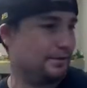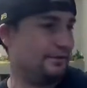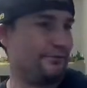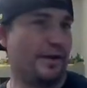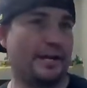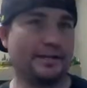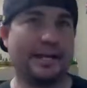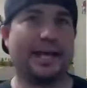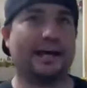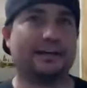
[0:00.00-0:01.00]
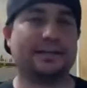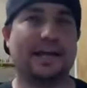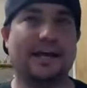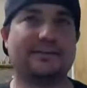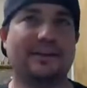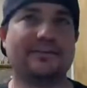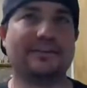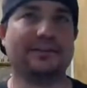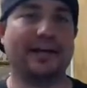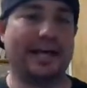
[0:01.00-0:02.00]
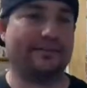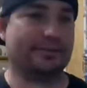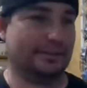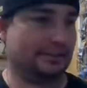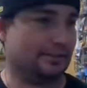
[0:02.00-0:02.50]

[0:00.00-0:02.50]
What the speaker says: In fact, yeah, it's a little heavy.